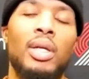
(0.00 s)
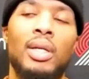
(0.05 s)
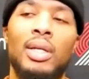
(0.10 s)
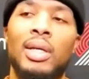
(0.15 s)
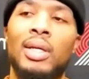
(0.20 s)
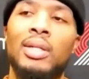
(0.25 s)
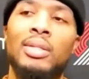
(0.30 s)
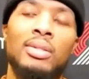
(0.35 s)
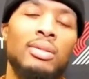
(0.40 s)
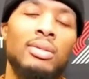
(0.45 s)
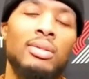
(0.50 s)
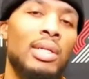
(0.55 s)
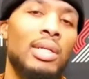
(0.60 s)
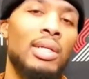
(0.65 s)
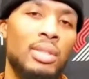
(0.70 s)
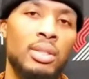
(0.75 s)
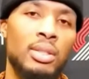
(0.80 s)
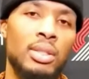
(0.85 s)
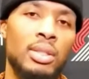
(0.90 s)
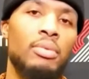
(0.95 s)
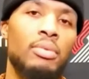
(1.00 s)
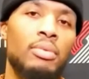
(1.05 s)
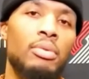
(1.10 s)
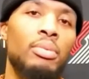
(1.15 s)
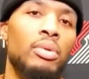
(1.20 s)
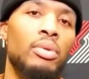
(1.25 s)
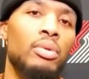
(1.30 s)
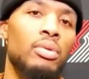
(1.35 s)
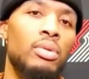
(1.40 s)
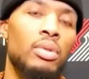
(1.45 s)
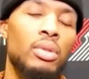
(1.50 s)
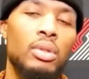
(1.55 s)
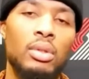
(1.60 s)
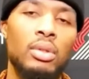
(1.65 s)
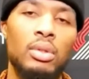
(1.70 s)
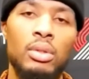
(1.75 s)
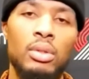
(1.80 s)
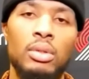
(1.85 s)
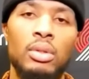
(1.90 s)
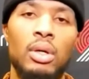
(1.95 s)
that's acceptable,
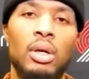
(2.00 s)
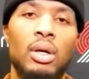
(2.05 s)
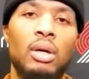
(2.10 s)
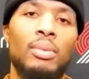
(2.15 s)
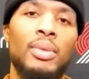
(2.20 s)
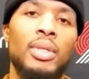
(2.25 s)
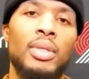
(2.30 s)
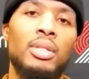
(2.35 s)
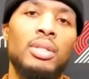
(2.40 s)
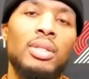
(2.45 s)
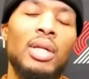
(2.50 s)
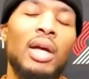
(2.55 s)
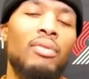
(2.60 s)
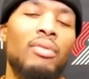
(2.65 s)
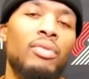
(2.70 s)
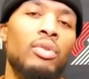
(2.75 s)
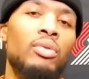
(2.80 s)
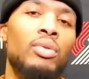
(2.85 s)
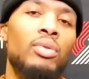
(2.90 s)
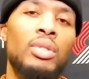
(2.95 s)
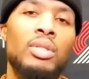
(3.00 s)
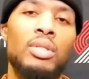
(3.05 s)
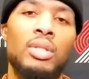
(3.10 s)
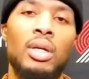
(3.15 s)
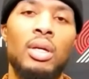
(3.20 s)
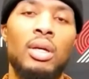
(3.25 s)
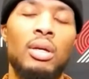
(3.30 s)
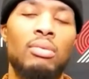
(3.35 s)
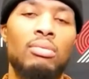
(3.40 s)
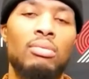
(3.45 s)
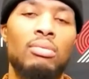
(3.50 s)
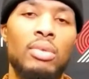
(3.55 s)
and it's not viewed the same